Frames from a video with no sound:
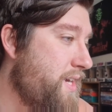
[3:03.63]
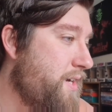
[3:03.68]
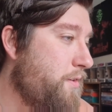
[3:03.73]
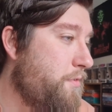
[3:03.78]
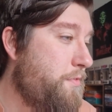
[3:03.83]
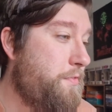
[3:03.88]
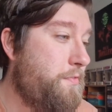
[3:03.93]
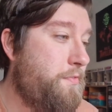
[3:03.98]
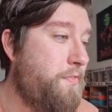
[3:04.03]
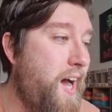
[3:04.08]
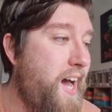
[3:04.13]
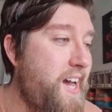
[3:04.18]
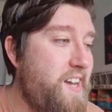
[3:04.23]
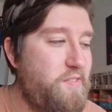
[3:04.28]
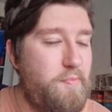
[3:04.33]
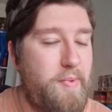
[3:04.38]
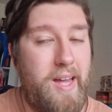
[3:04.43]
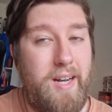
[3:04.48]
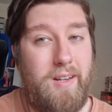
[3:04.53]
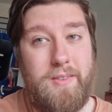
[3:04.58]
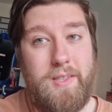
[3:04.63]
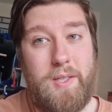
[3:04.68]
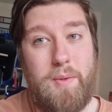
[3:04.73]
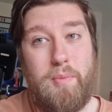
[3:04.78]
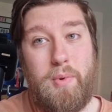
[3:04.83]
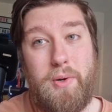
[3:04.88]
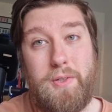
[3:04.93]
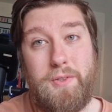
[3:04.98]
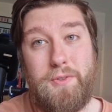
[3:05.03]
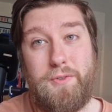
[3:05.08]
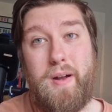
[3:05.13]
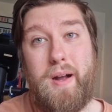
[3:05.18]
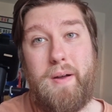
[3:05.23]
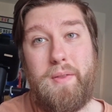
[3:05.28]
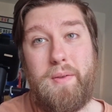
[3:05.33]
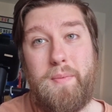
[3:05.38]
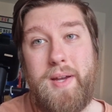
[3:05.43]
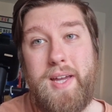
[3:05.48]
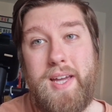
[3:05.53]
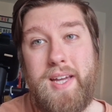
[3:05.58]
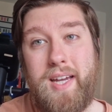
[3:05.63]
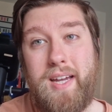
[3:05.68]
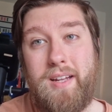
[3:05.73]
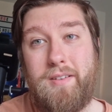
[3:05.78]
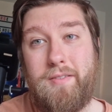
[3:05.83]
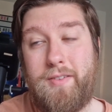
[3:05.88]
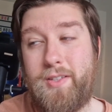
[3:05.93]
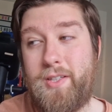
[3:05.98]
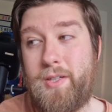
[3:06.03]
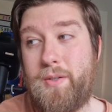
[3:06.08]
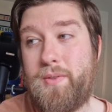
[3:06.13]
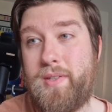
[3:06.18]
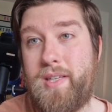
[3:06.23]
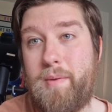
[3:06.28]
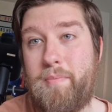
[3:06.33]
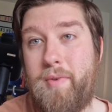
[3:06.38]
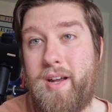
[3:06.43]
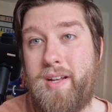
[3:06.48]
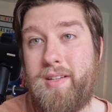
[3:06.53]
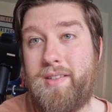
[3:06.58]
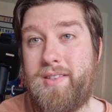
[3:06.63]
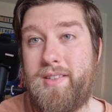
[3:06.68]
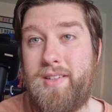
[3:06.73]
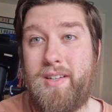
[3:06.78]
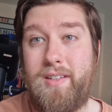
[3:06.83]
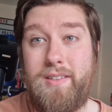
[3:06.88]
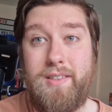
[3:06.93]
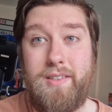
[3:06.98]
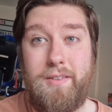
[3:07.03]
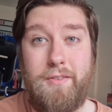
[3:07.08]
he got 5 penalty points throughout the weekend for 2 separate incidents,